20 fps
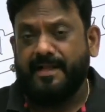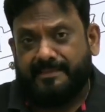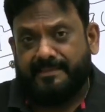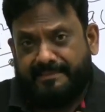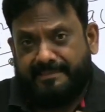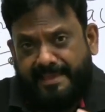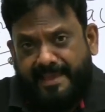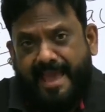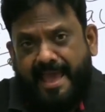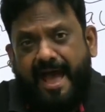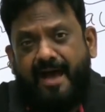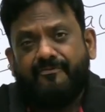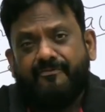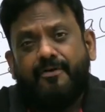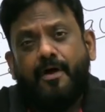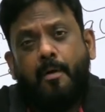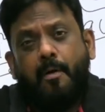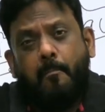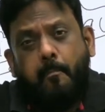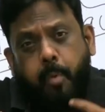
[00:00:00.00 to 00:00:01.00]
They
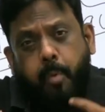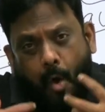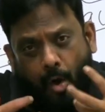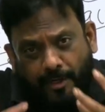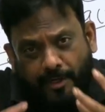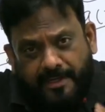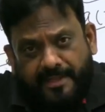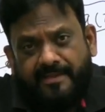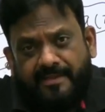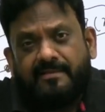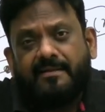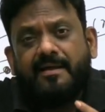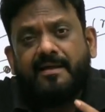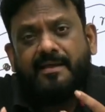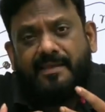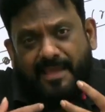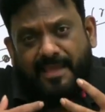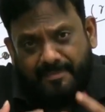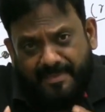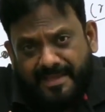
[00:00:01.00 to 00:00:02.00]
have bonding,
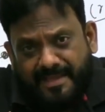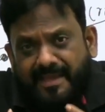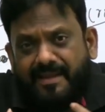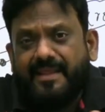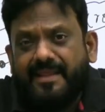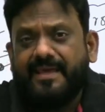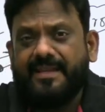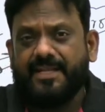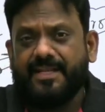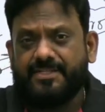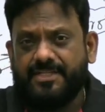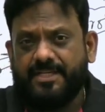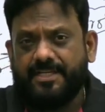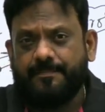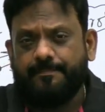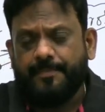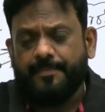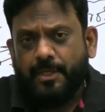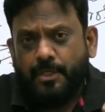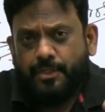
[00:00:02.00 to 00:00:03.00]
chemical
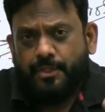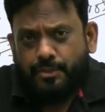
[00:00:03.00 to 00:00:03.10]
energy.